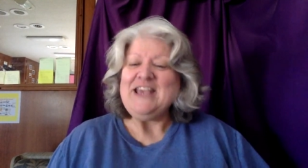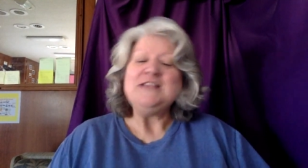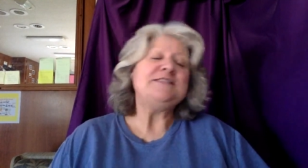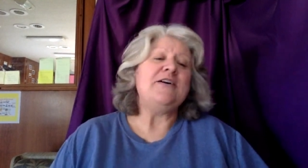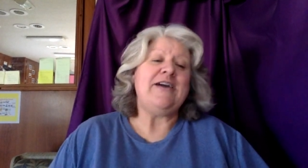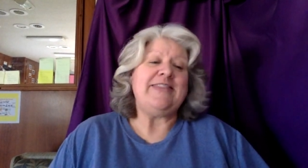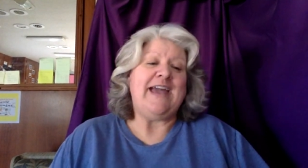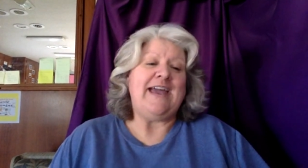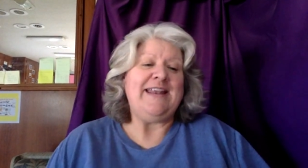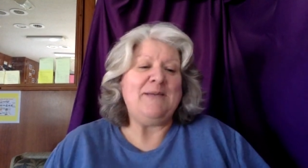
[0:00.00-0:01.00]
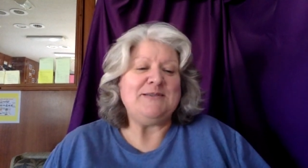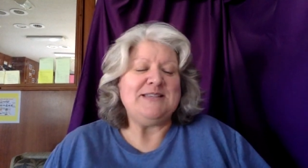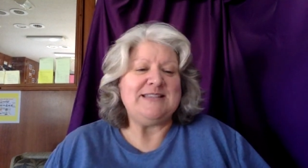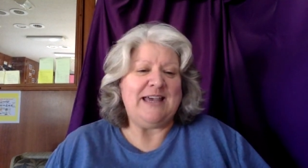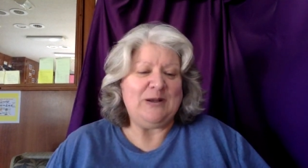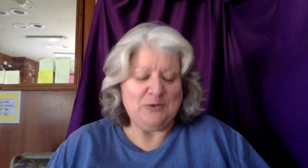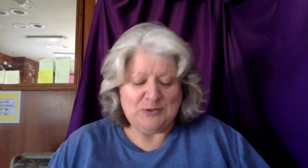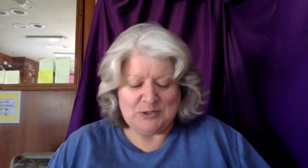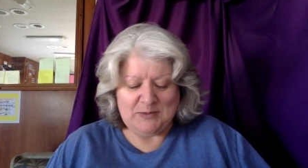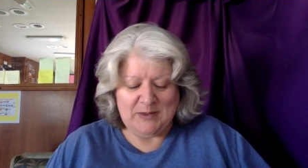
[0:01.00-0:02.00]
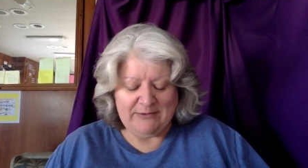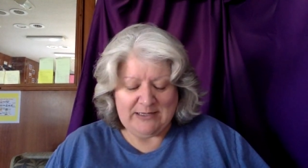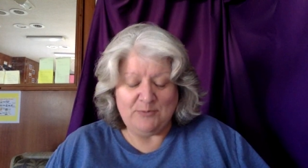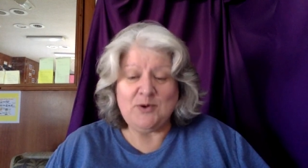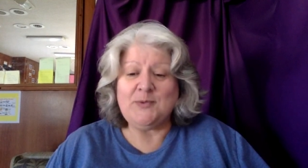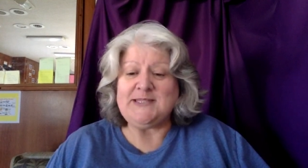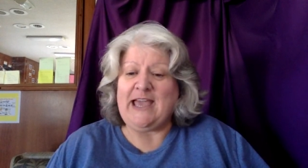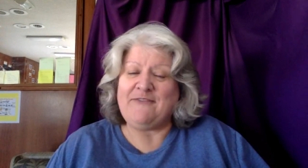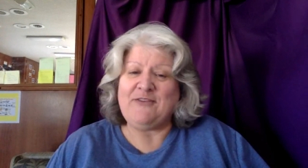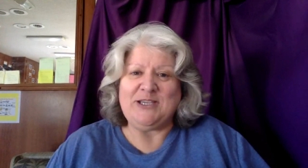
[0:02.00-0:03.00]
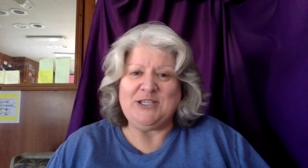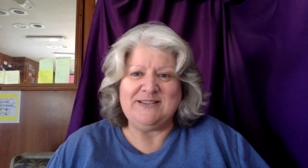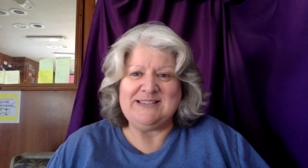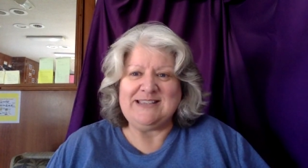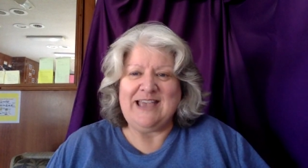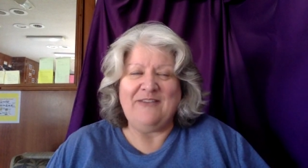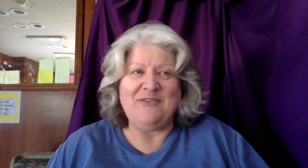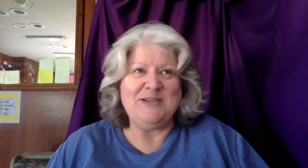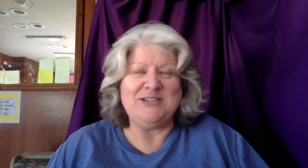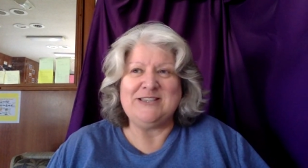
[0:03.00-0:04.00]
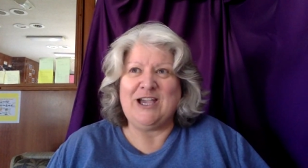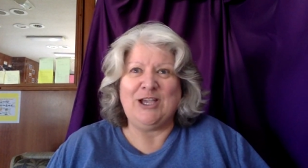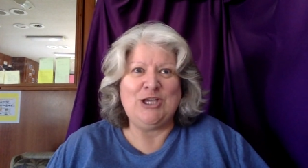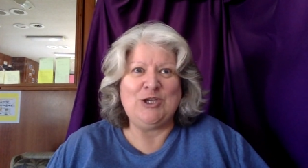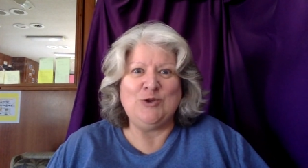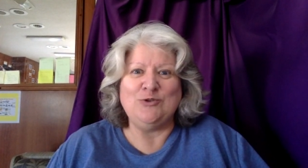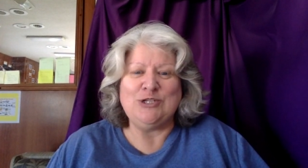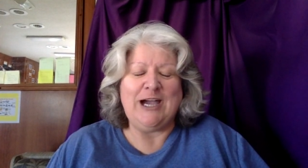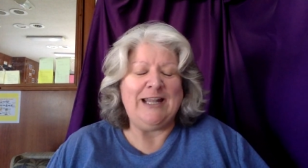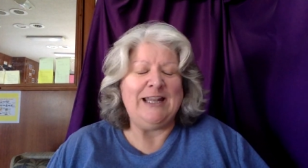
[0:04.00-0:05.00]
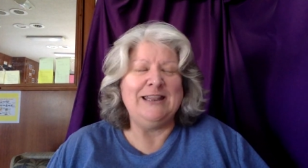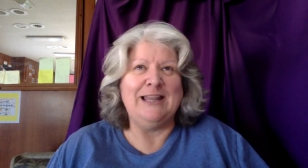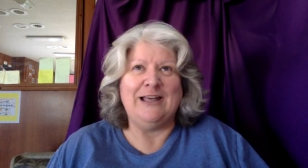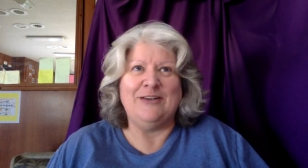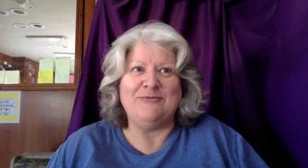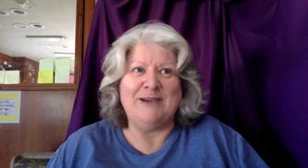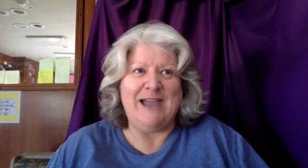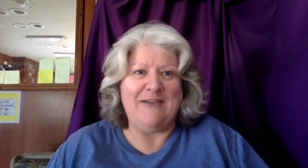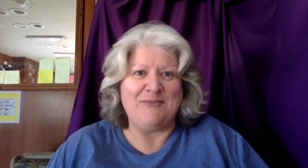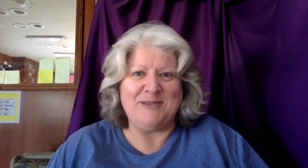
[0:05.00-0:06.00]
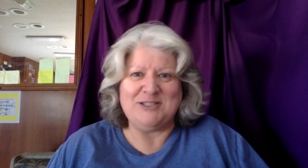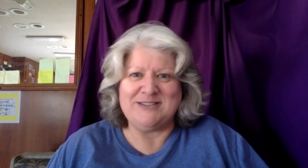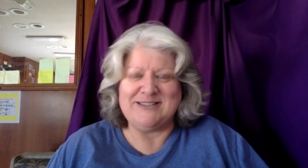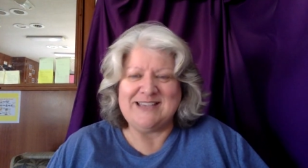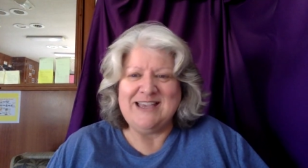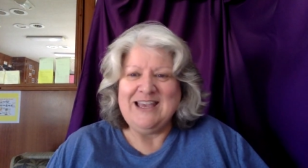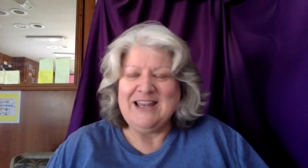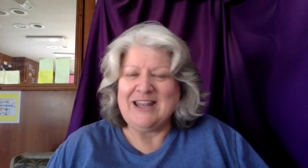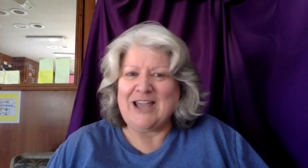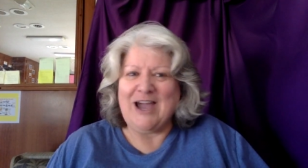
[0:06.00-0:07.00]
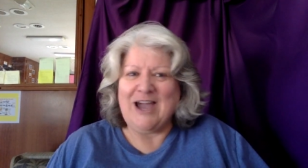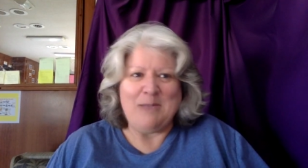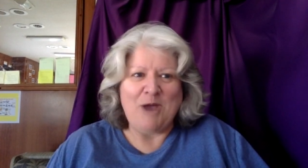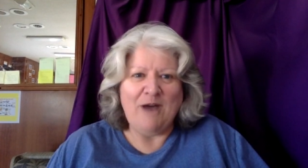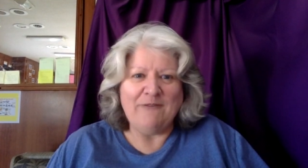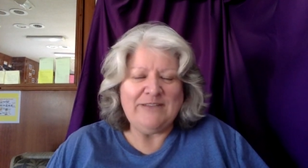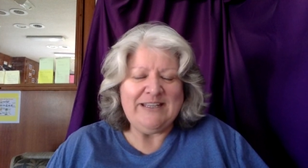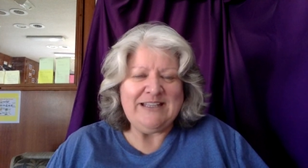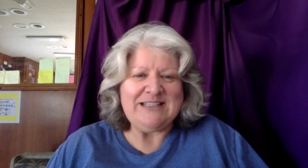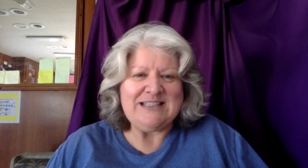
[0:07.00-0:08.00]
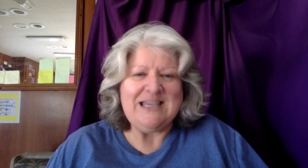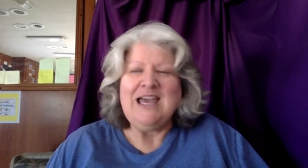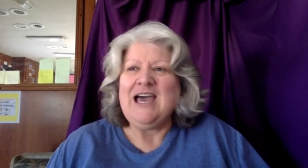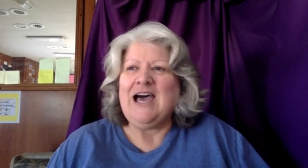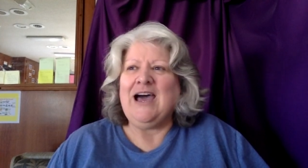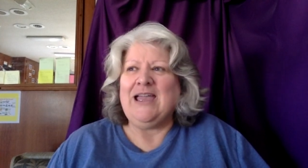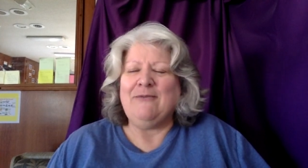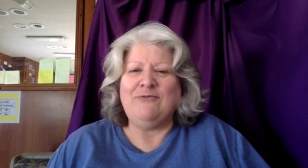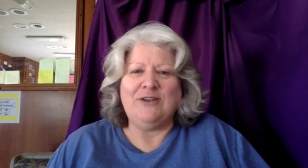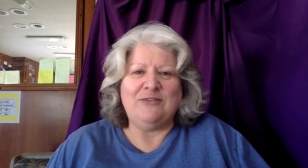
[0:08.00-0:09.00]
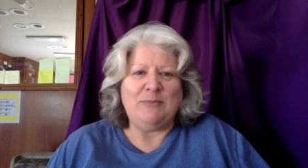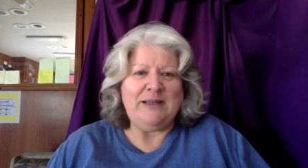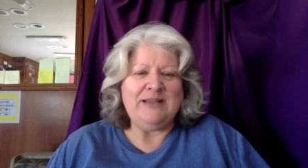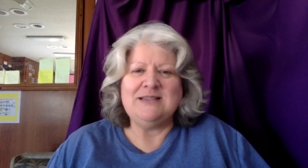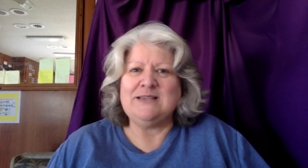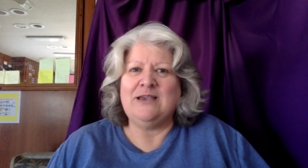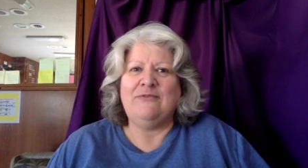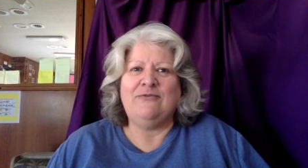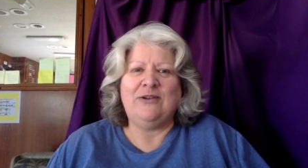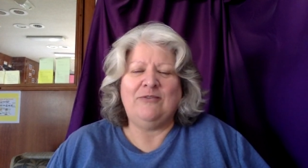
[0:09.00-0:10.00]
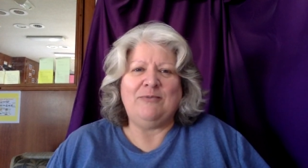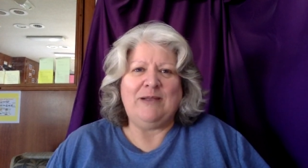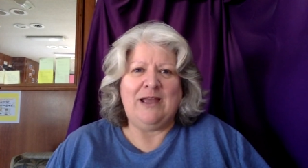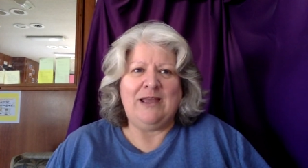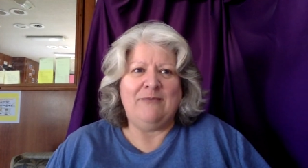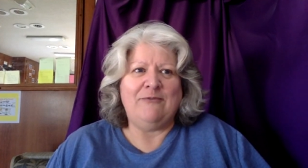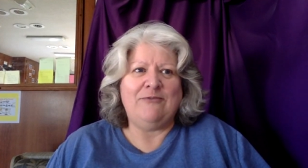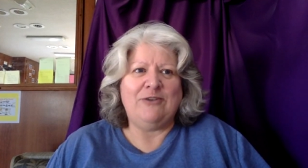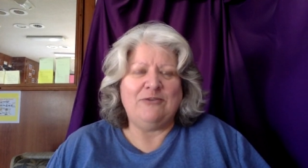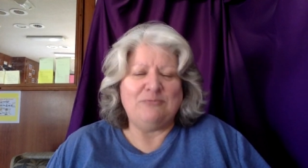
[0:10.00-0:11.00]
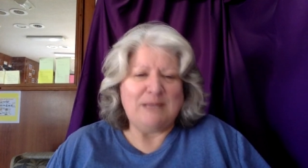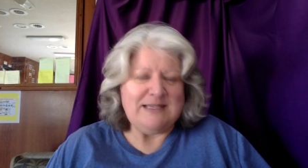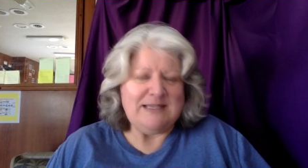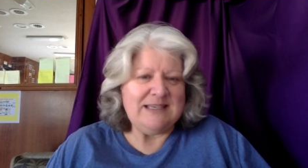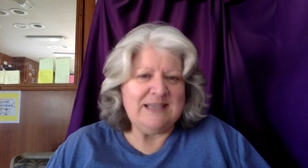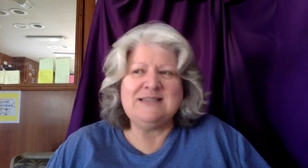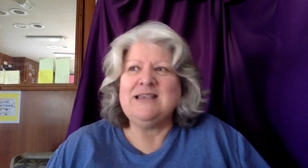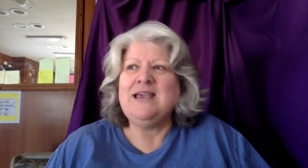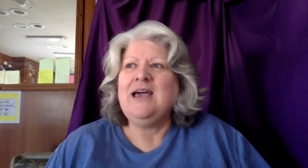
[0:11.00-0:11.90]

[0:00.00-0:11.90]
So the 8 habits this article talked about, well, number 1 was affirmations. Affirmations are huge. I love my affirmations. Like, I am confident. I am full of abundance. I am full of blessings.